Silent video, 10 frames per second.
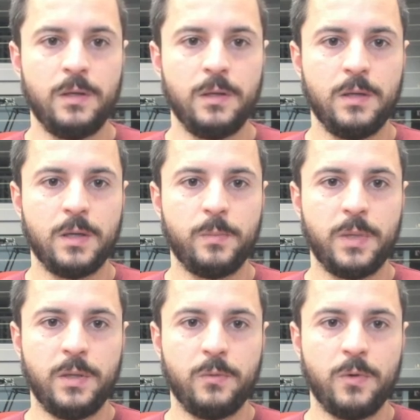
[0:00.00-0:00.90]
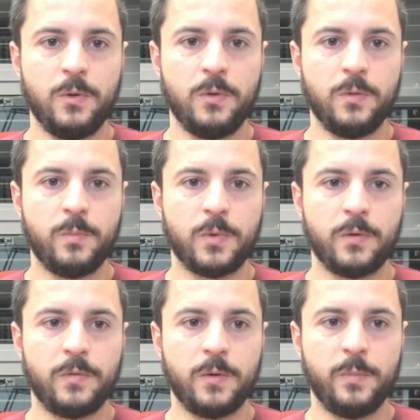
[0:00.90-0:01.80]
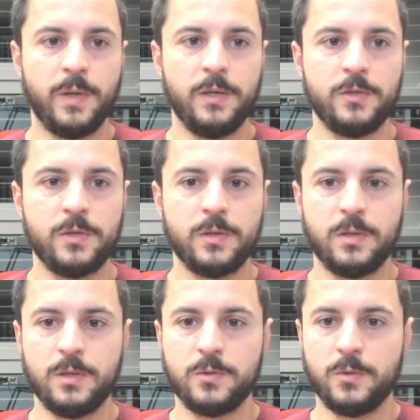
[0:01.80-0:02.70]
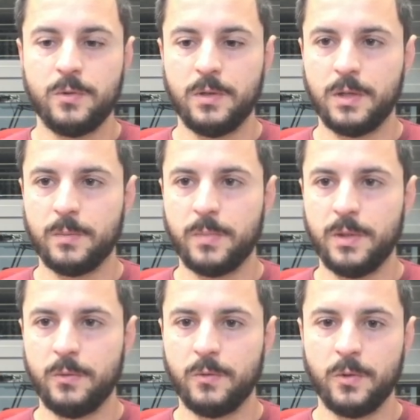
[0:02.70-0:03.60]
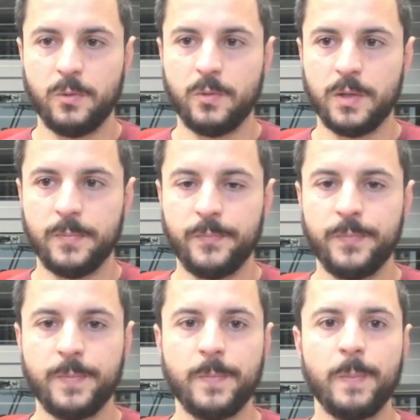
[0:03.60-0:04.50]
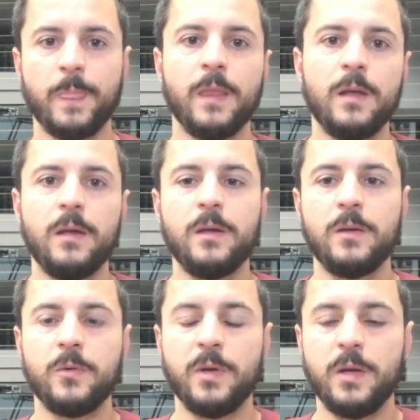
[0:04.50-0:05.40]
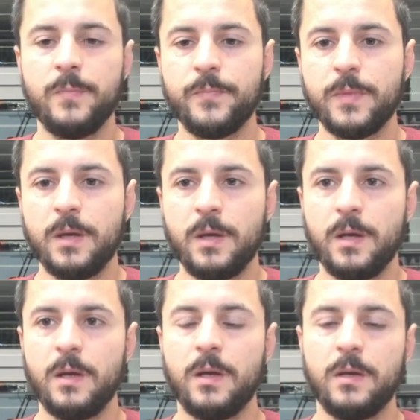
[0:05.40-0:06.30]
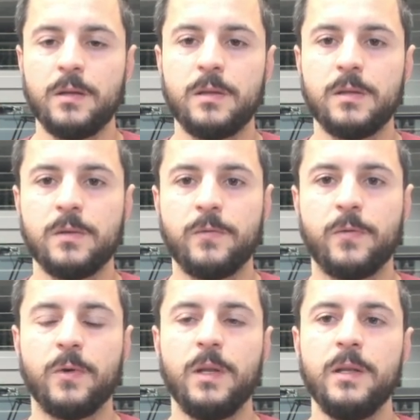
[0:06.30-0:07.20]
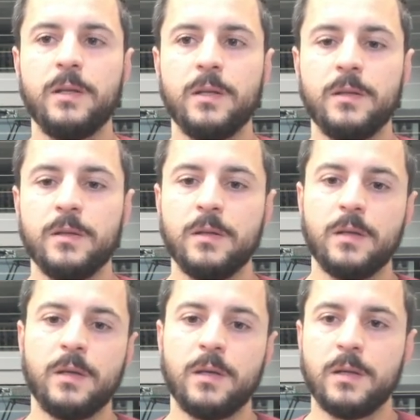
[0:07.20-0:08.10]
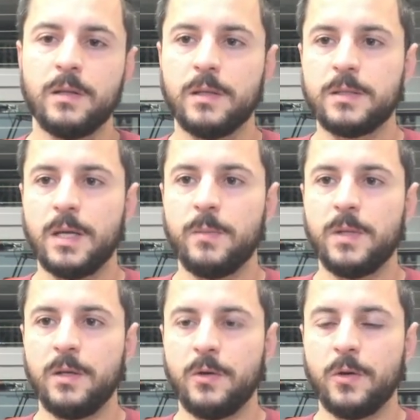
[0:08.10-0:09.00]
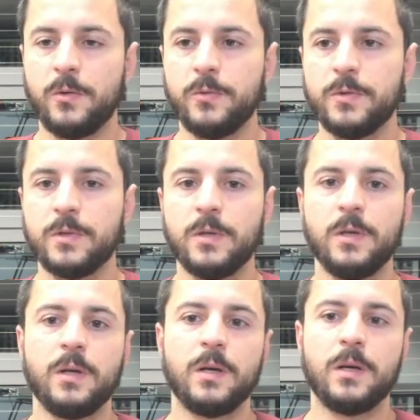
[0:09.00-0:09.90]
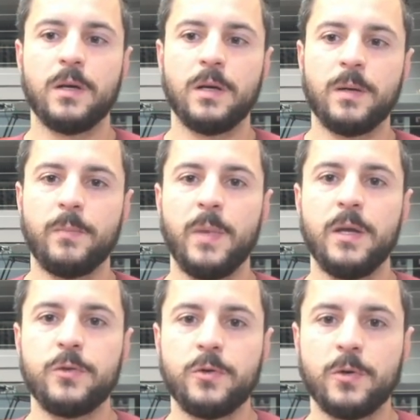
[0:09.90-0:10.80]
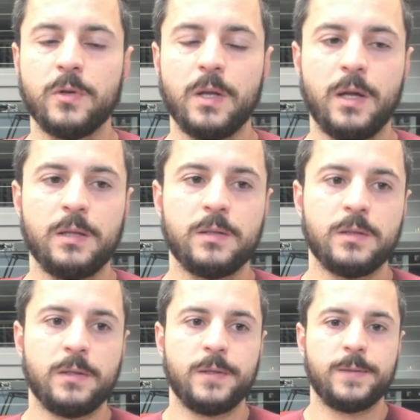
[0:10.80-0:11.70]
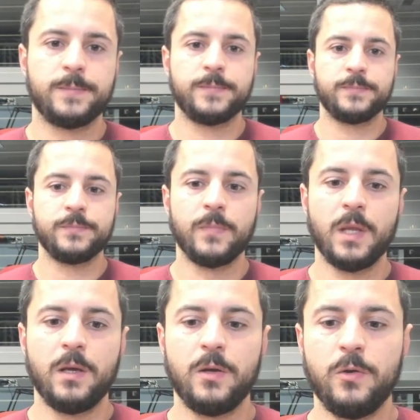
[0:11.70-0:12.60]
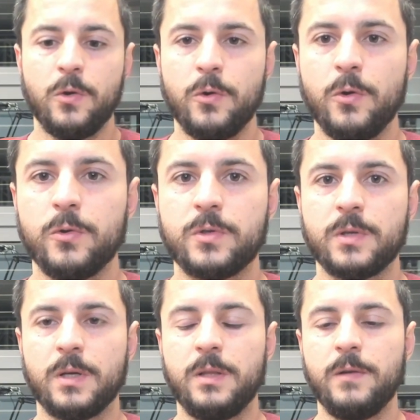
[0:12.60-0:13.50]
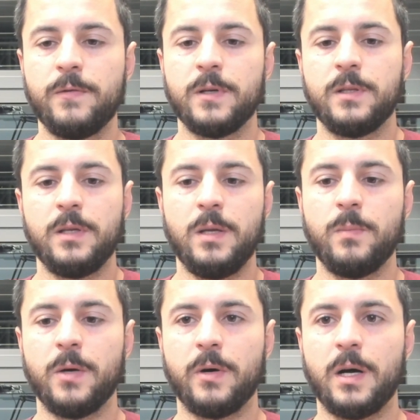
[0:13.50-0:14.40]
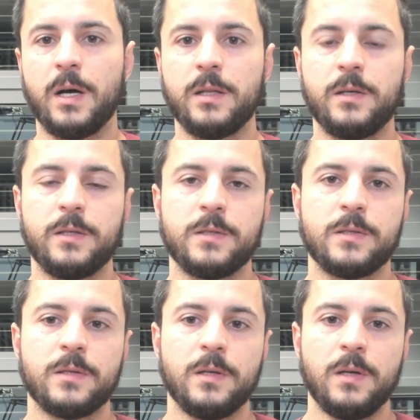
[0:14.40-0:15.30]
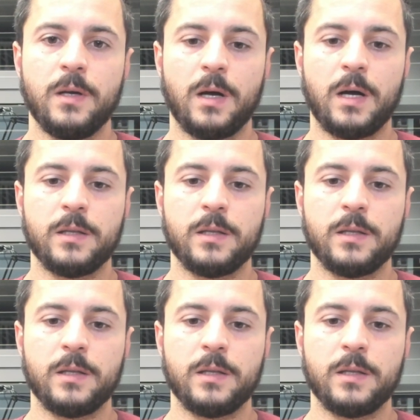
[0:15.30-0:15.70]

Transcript: LinkedIn company logo, profile page. Let's do the company logo one. Okay. And for LinkedIn, the same thing goes. Make sure that you use a different email address